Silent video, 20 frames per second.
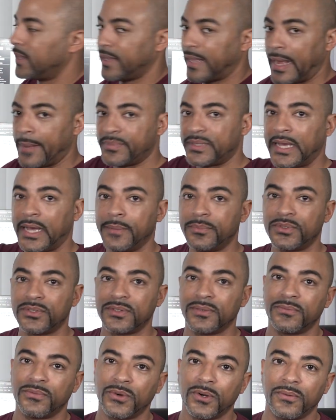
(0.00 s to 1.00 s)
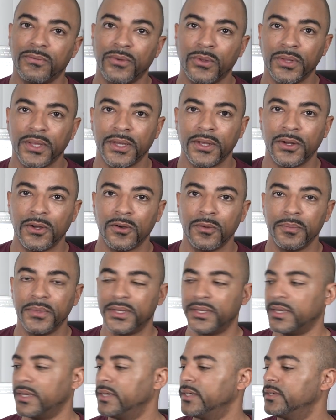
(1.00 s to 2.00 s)
laptops for folding at home
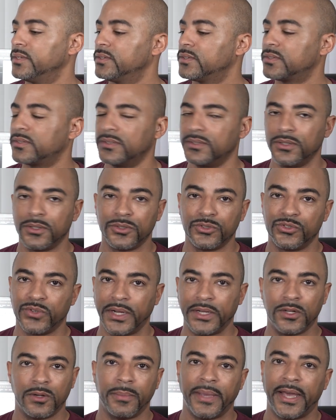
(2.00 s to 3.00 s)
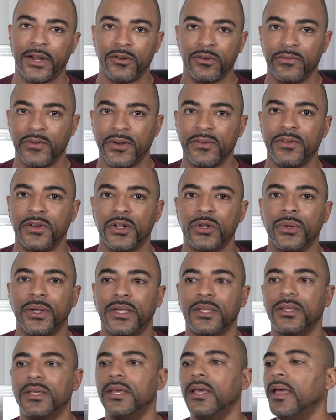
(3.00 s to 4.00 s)
because you'll drain your battery very, very
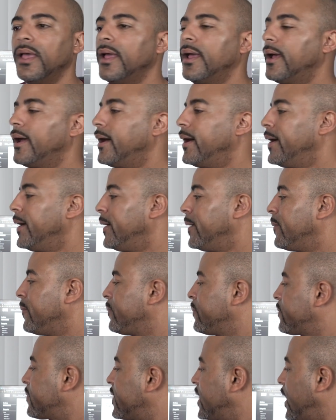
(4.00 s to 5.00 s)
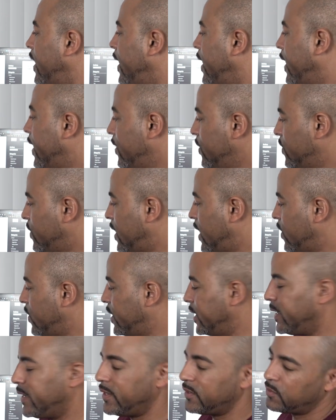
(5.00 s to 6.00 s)
quickly, and you're not
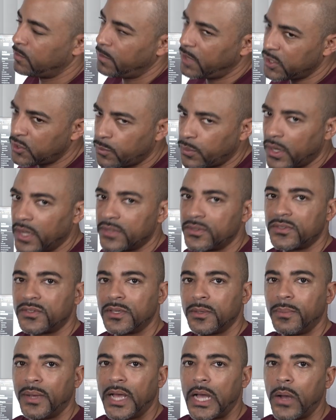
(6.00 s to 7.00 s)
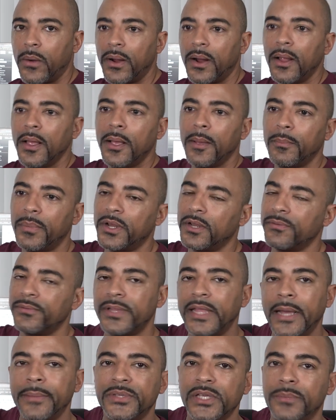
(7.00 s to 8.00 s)
going to get as much processing power. But if the
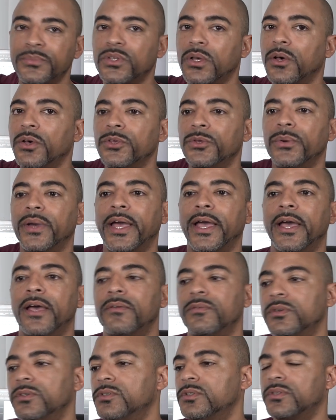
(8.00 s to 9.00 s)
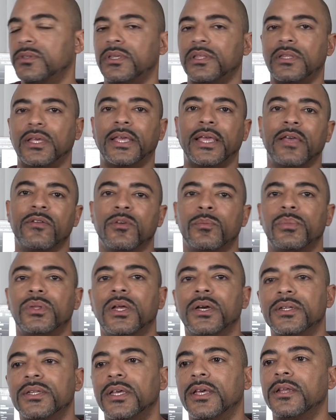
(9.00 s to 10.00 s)
laptop's all you have and you just like have it
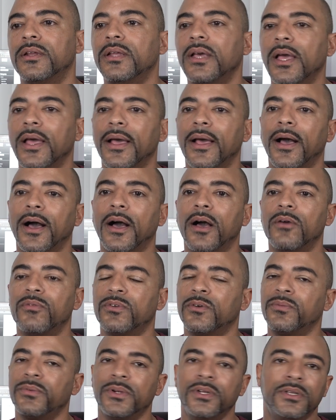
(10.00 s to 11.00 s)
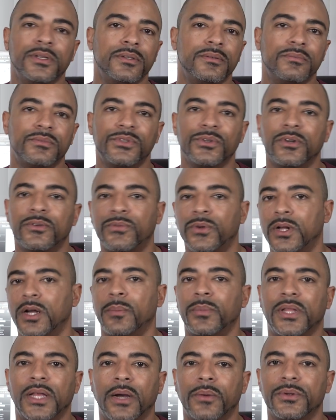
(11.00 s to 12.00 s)
plugged in, feel free to do it for a
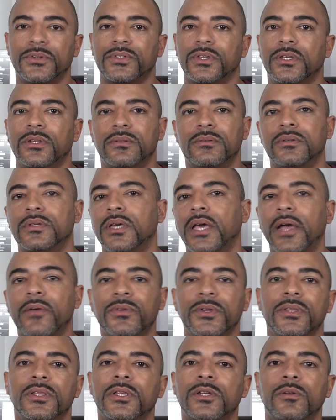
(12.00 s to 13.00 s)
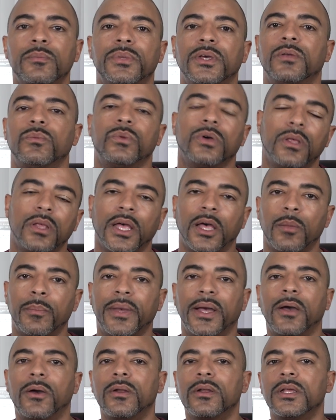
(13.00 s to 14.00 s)
couple hours. Every little bit will
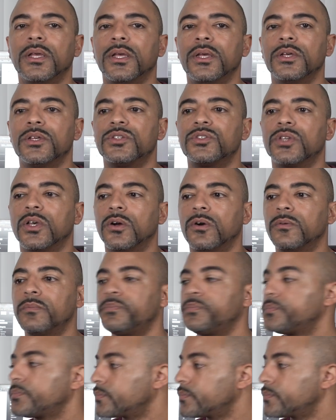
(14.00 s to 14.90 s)
help out. So